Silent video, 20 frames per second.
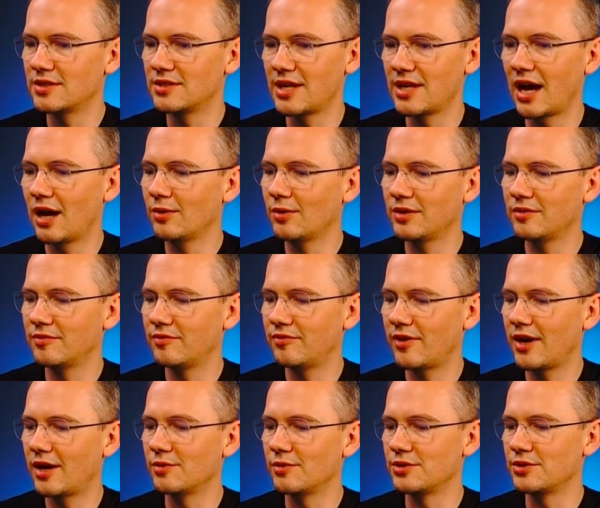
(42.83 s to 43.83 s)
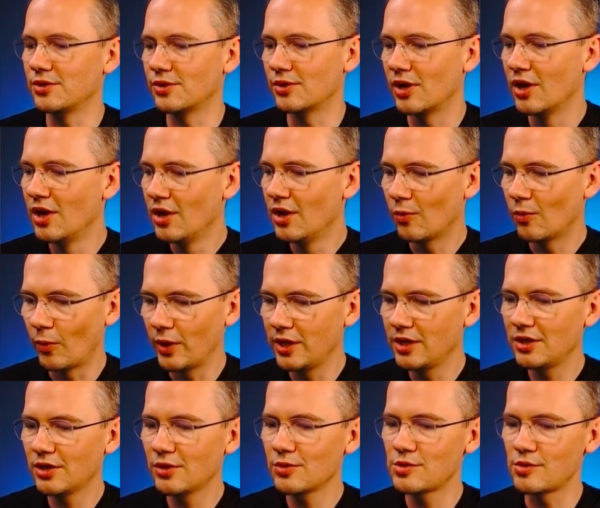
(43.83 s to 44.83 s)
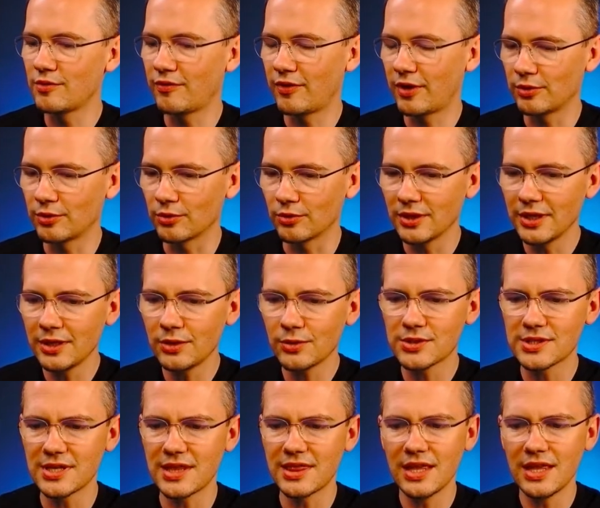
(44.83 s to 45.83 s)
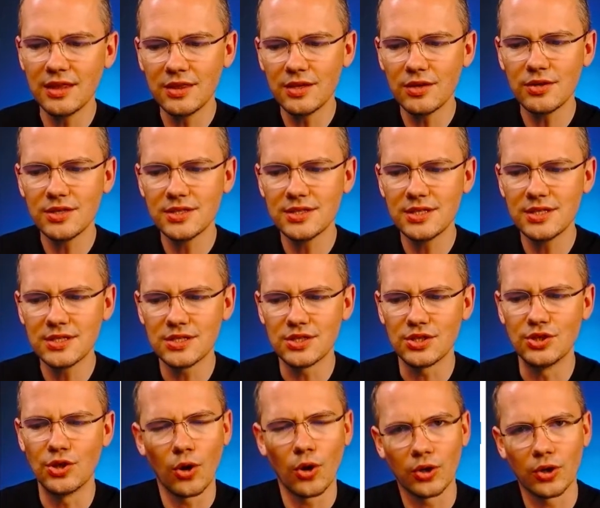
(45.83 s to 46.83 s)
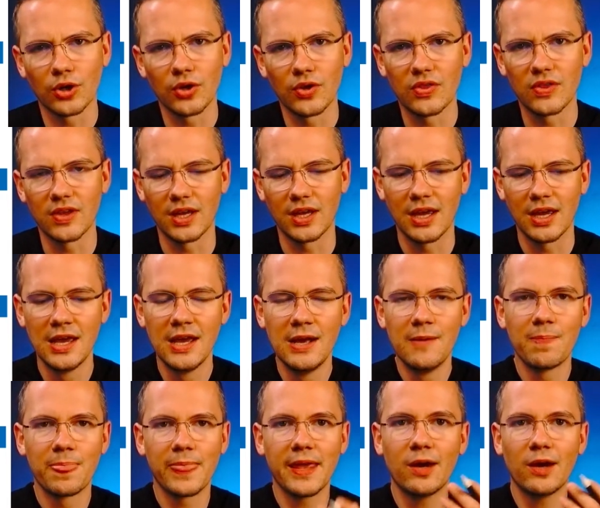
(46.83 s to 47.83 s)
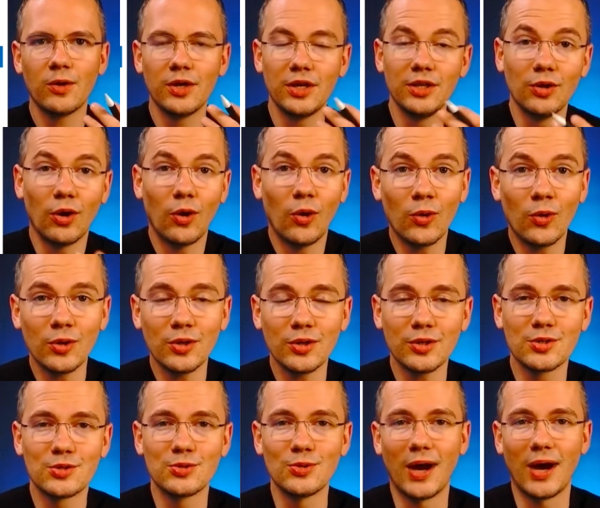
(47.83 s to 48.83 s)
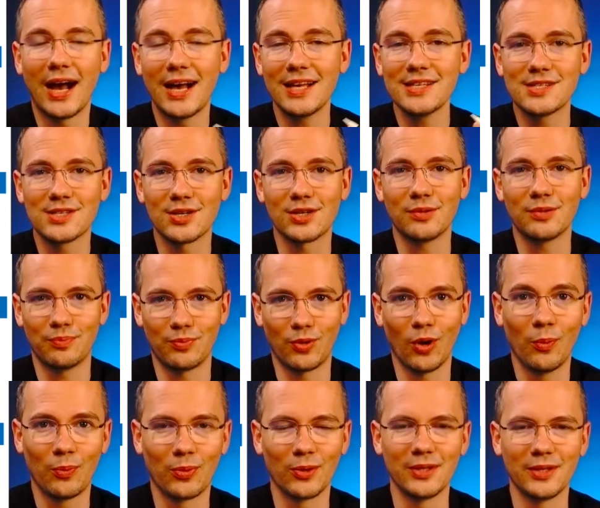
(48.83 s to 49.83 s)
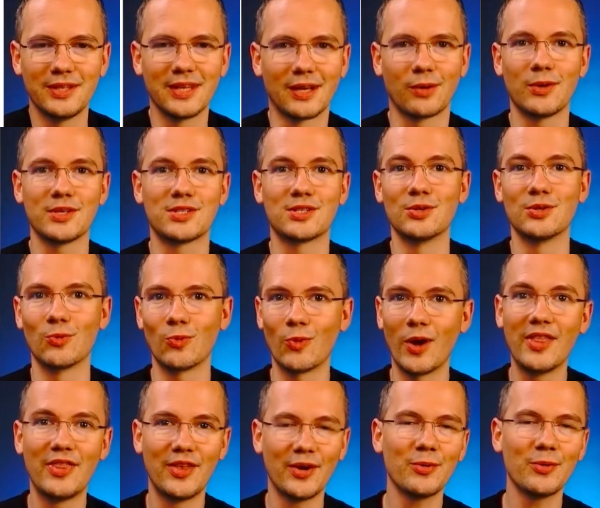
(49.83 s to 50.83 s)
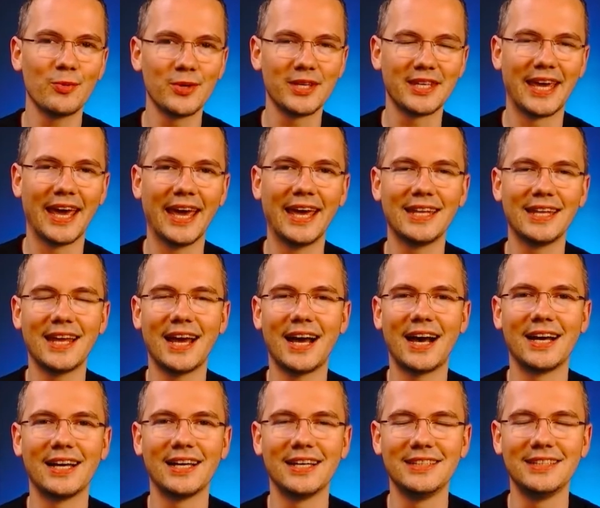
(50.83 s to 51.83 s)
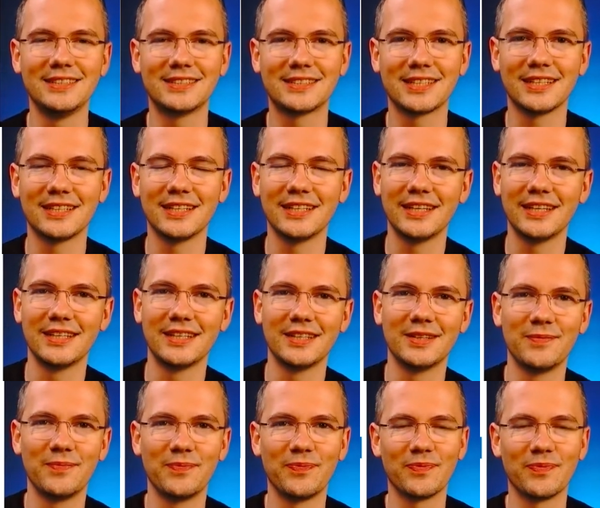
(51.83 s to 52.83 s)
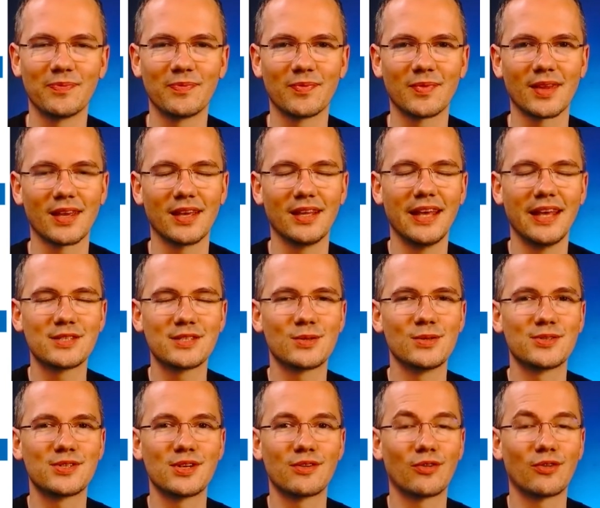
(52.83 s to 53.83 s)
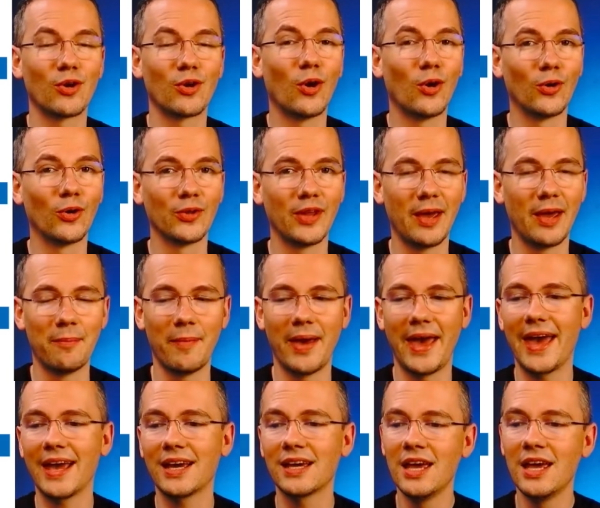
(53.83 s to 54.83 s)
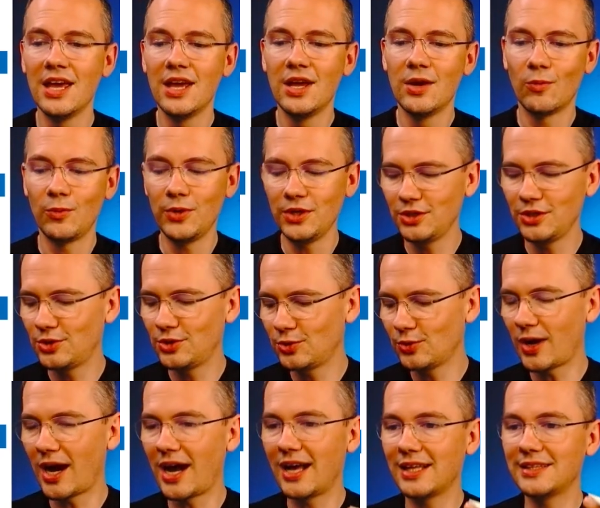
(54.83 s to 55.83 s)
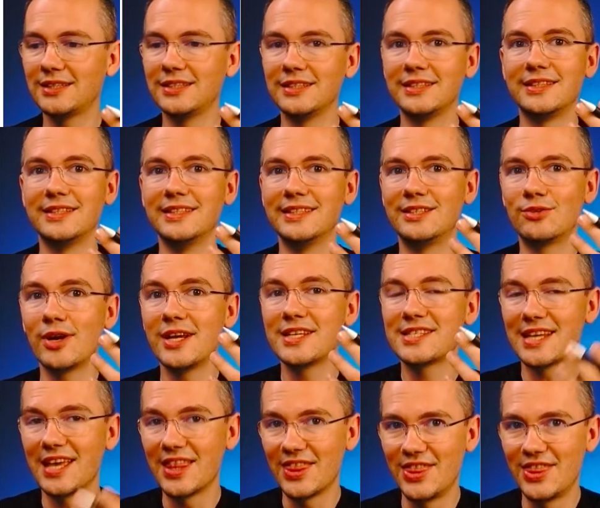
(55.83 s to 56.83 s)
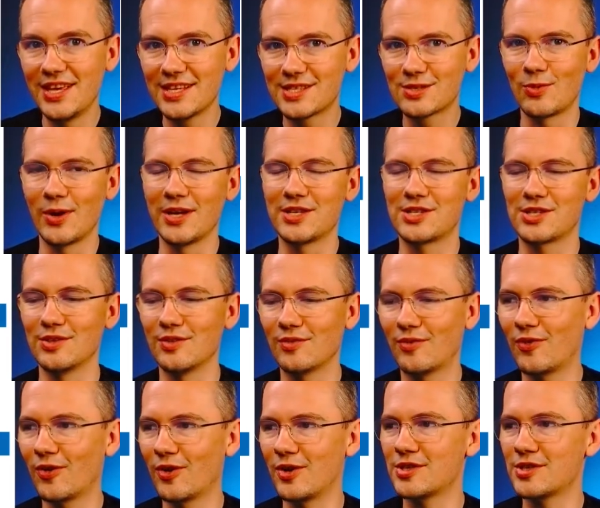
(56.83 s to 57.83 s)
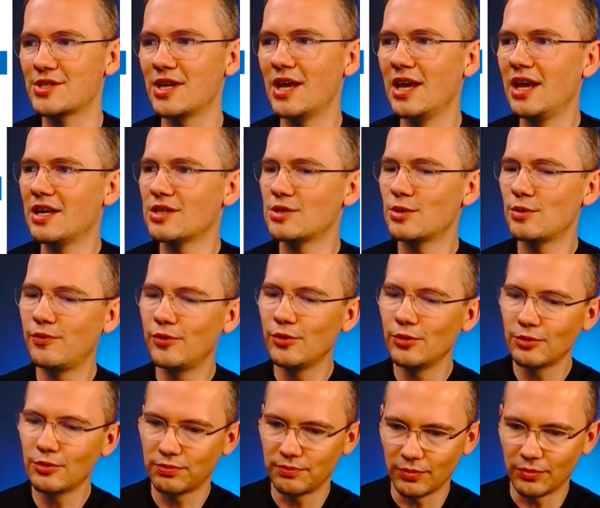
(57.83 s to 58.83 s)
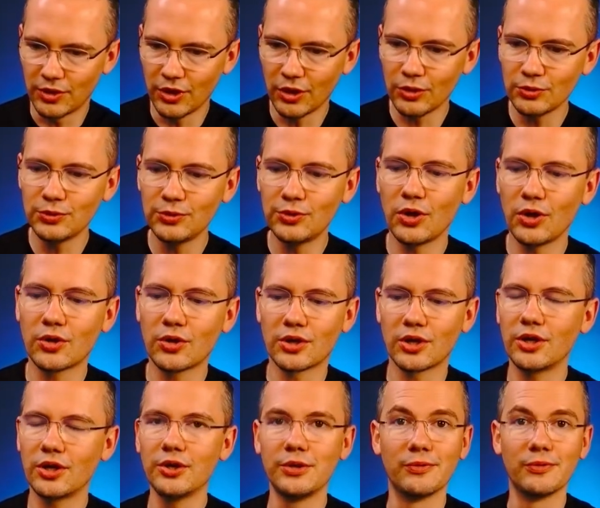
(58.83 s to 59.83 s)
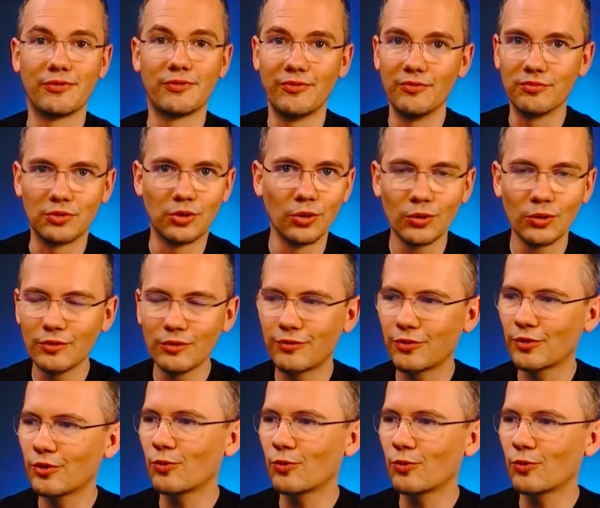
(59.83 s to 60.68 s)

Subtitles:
down and found your Windows, you found your Linux, and then there is this Docker thing. Now, in order to answer properly the question whether we can install SQL Server on a Mac, we need to address this question first. So if you go to Docker, you Google for